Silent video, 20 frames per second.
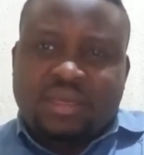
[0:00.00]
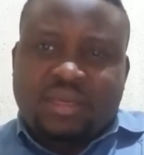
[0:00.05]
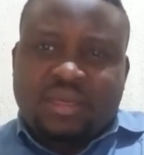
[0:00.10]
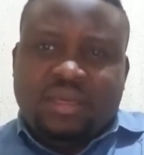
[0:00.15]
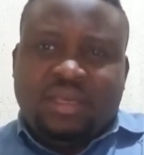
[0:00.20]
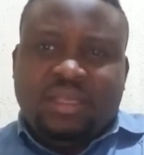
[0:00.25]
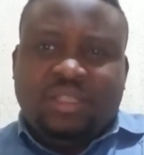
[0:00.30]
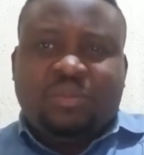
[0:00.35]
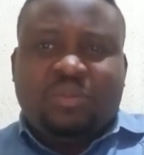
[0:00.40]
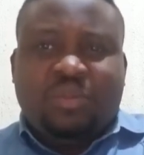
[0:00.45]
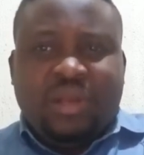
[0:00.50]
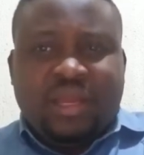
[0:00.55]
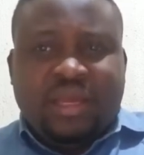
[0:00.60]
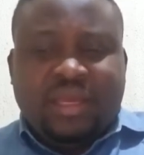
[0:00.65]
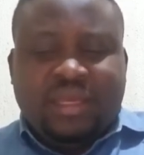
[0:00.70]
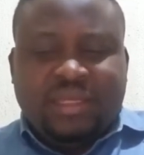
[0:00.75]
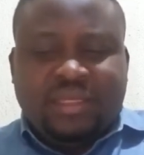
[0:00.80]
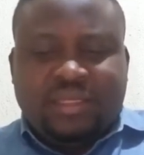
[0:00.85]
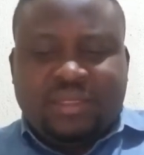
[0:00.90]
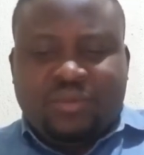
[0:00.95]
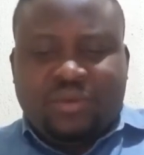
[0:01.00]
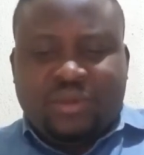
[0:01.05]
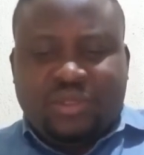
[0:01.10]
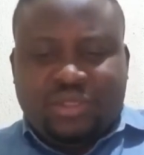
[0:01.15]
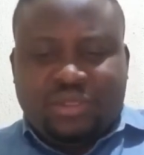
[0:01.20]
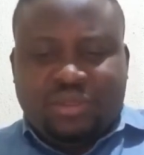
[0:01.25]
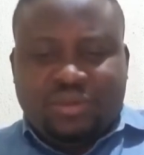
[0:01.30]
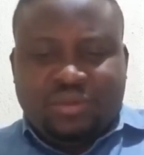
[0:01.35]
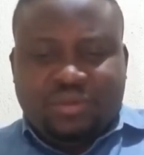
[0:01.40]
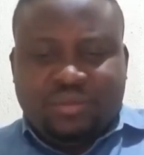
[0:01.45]
He's pleased
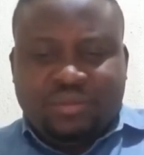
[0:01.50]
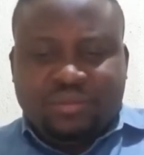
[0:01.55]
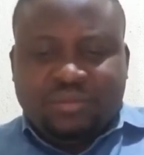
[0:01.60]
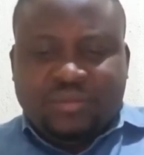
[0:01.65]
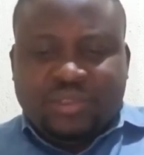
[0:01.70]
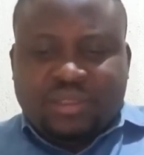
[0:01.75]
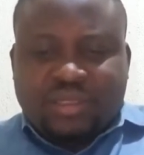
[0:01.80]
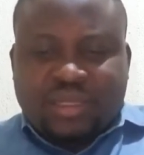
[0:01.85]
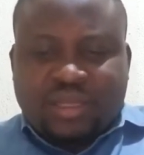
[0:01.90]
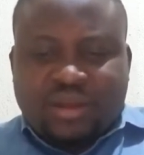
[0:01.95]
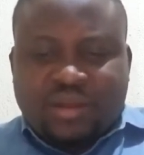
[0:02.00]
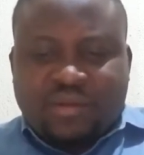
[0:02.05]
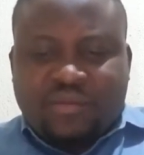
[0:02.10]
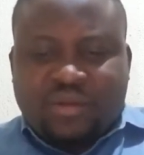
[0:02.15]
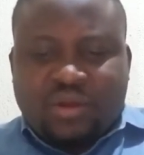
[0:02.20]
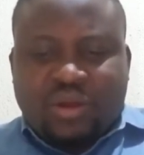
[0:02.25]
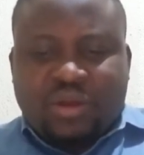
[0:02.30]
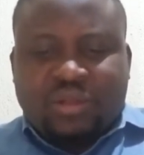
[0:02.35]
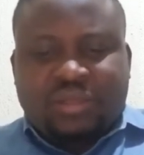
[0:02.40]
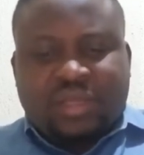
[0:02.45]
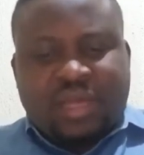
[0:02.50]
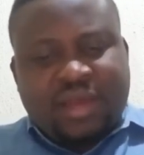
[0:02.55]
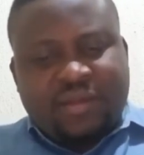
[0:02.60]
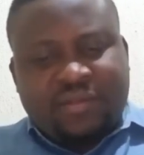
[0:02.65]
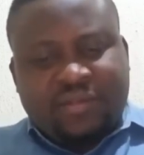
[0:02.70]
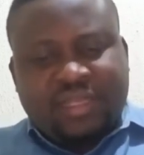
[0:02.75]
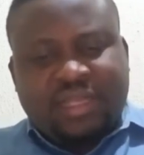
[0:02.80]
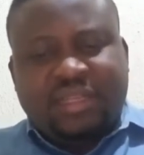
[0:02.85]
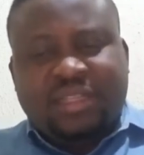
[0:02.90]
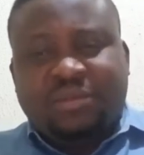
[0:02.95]
with you. Then, of course, I've
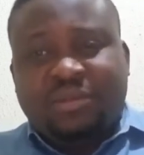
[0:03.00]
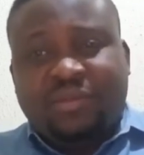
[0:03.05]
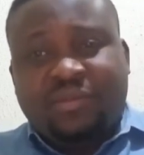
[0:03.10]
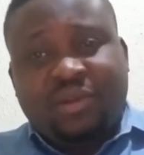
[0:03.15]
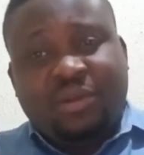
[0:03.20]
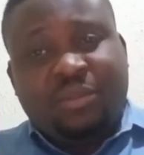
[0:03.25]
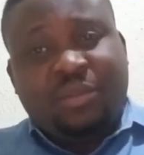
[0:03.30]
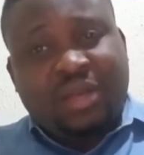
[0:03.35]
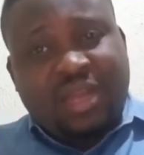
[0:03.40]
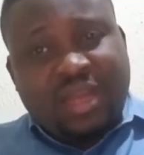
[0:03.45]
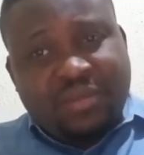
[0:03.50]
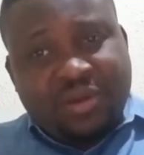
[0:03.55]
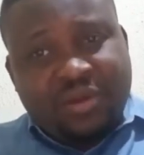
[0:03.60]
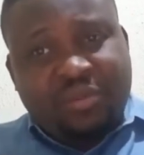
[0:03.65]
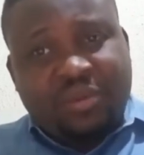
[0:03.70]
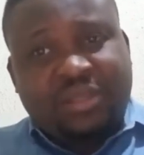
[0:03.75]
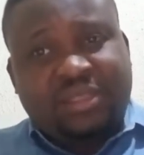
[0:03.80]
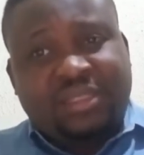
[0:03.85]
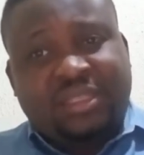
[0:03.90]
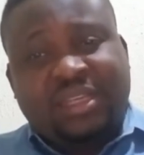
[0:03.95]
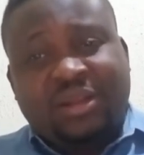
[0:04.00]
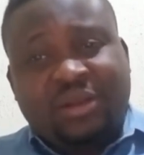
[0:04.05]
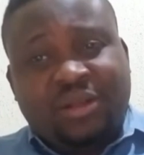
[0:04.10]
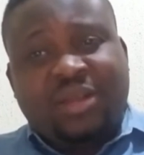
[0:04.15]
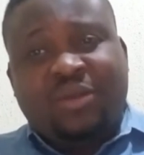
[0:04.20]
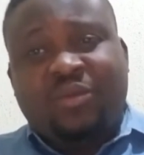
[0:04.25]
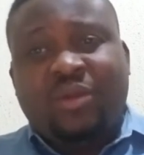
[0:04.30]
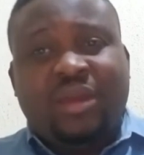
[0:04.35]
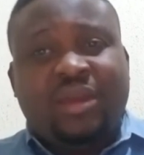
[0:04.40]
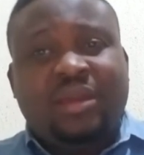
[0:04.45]
said this before, but let me repeat it
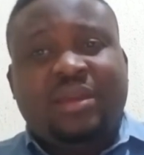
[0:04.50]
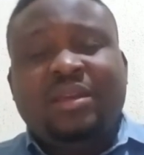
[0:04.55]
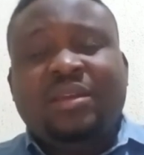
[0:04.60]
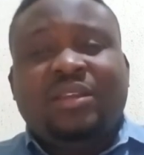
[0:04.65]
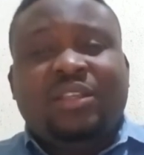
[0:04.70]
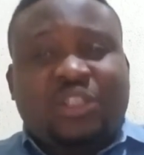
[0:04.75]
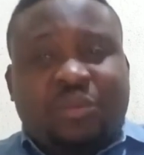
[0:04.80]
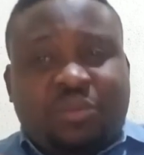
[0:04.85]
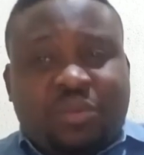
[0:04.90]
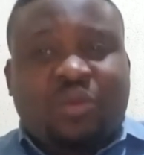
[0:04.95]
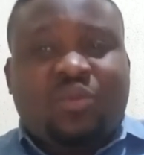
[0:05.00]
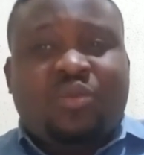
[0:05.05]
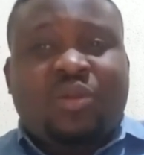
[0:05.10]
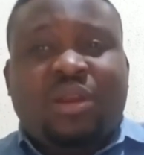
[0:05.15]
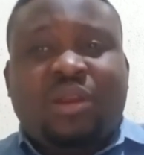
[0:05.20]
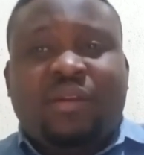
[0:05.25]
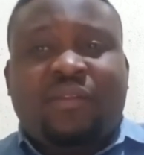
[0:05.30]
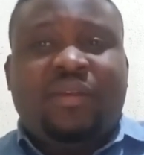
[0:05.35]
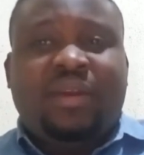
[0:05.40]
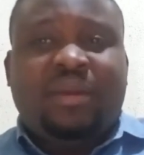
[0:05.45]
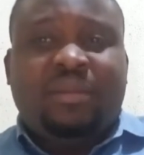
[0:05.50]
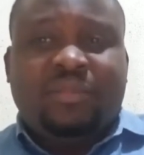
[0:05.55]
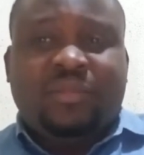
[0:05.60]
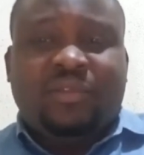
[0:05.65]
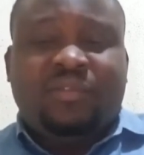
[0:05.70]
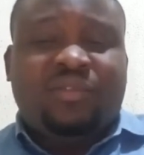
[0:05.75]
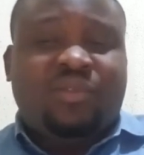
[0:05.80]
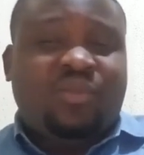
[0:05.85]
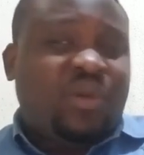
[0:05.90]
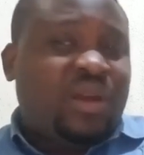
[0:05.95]
another way. Speak well of him,
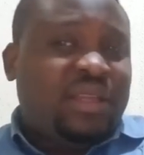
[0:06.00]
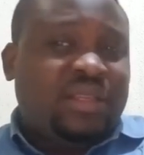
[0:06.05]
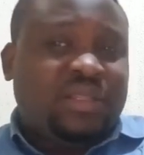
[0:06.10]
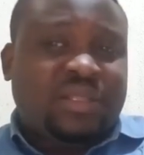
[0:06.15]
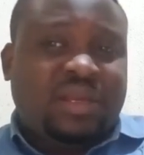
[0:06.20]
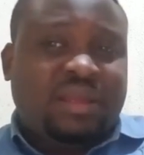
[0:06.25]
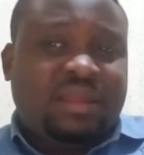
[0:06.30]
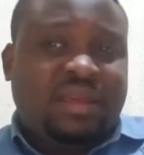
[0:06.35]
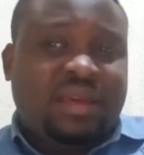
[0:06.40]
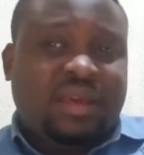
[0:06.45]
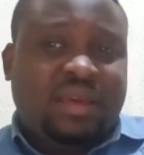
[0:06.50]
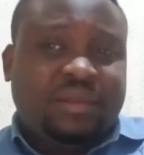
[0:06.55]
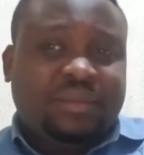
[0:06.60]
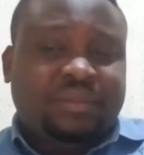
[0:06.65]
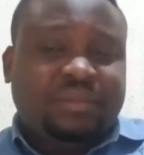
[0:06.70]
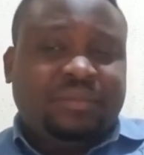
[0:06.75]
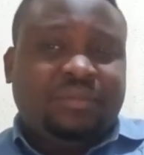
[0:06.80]
even when he's not there.